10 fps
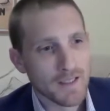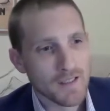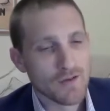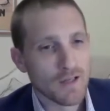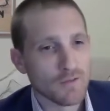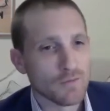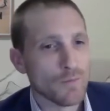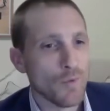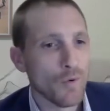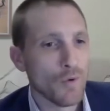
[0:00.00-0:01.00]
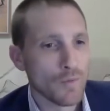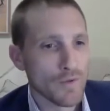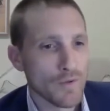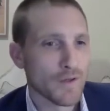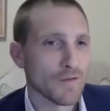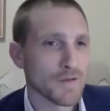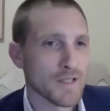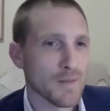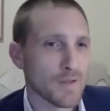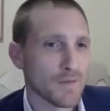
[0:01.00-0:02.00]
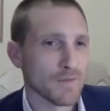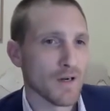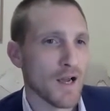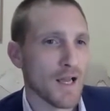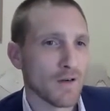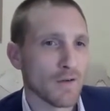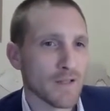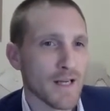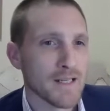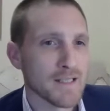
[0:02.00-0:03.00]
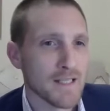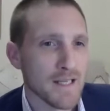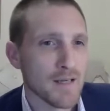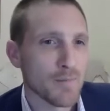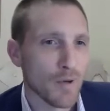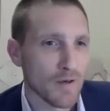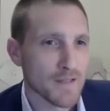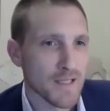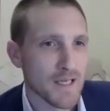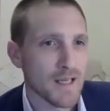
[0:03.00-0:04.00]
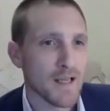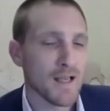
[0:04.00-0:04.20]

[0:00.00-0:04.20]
struggled more with the concept of relying on an ATE policy